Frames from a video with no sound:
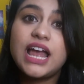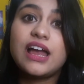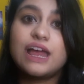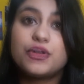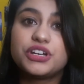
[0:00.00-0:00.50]

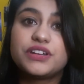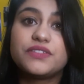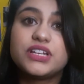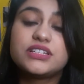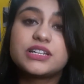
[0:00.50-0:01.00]
I would put it
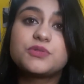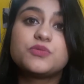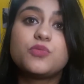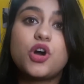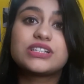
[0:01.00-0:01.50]
in the
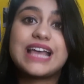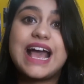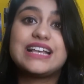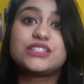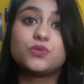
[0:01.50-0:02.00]
description box
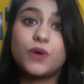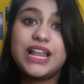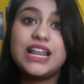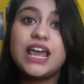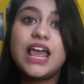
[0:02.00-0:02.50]
as
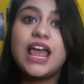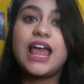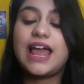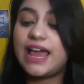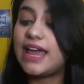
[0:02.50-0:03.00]
well.
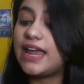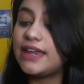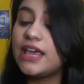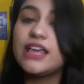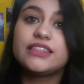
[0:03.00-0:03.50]

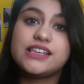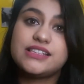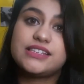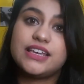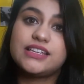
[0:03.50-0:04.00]
And
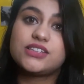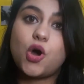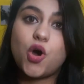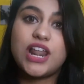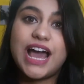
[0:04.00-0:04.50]
this is
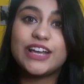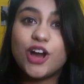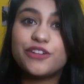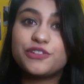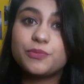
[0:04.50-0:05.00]
all I
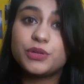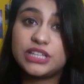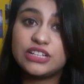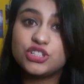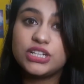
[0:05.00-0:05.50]
got from
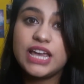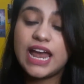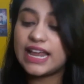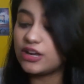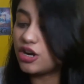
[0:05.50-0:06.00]
Patanjali,
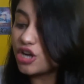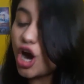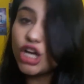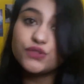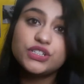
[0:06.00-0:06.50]
and I got
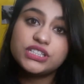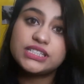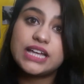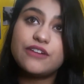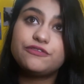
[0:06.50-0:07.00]
all of this
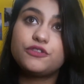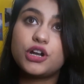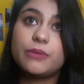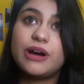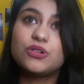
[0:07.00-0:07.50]
stuff
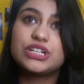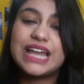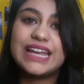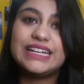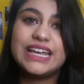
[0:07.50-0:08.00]
for about
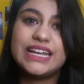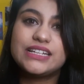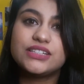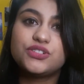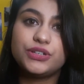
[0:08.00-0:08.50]

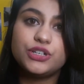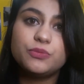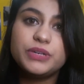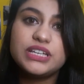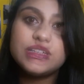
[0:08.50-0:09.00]
983
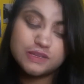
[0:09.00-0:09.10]
rupees.